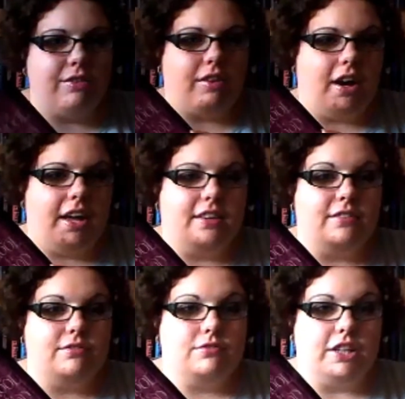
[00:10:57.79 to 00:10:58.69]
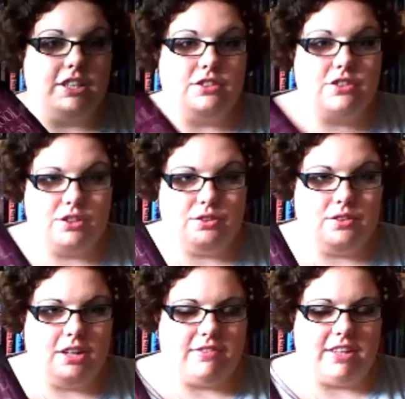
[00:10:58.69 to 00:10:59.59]
I really do
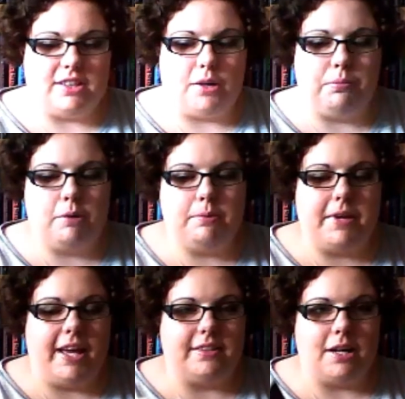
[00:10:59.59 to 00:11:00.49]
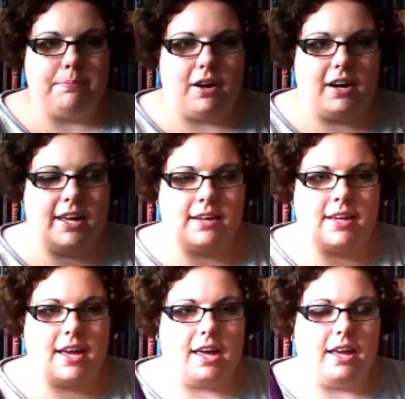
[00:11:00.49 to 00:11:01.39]
love this, I'll probably end up buying
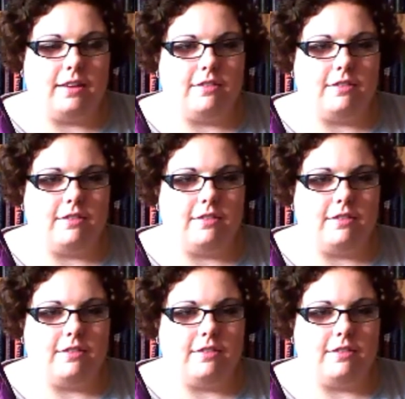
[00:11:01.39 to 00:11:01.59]
a